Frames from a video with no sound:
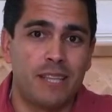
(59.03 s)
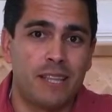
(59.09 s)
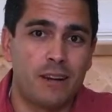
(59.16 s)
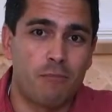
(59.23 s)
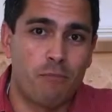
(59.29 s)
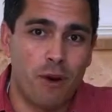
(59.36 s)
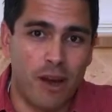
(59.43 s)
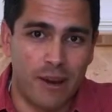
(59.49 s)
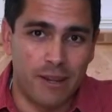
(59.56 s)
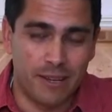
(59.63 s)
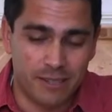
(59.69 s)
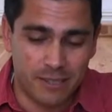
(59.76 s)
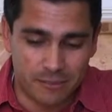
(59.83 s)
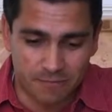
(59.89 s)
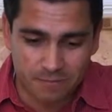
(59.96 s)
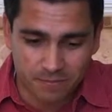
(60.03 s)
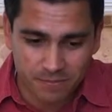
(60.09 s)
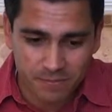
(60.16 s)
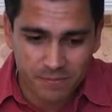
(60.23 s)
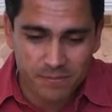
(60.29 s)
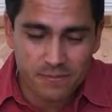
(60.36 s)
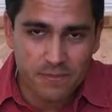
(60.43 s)
their product
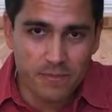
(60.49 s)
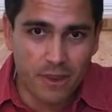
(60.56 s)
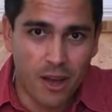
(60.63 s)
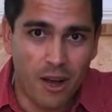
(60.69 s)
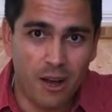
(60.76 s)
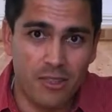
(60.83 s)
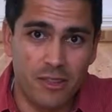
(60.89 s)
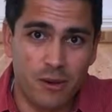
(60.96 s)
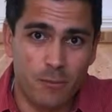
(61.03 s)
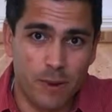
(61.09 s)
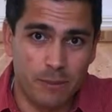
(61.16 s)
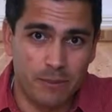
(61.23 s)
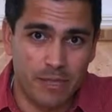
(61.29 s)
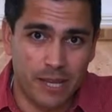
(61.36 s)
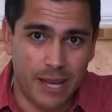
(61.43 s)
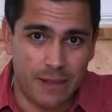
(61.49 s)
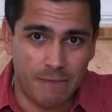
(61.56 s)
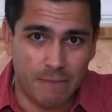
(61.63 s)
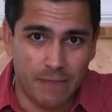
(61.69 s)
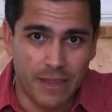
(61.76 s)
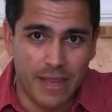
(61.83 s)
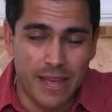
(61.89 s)
on their website.
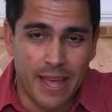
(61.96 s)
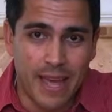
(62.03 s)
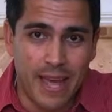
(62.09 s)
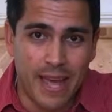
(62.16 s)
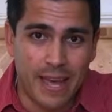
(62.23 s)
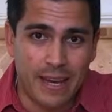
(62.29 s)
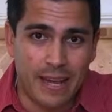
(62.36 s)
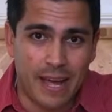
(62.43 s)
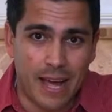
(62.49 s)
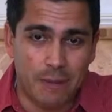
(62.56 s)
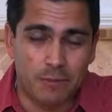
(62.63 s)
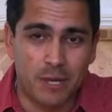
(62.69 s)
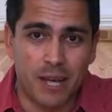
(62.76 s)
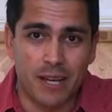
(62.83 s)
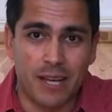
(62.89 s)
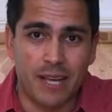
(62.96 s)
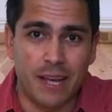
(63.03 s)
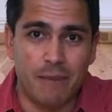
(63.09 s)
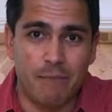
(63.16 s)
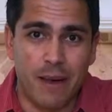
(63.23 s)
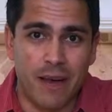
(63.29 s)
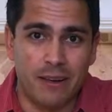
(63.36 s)
And I'm talking
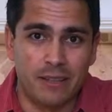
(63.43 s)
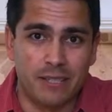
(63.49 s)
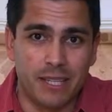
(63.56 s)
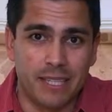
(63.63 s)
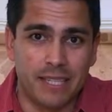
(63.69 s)
about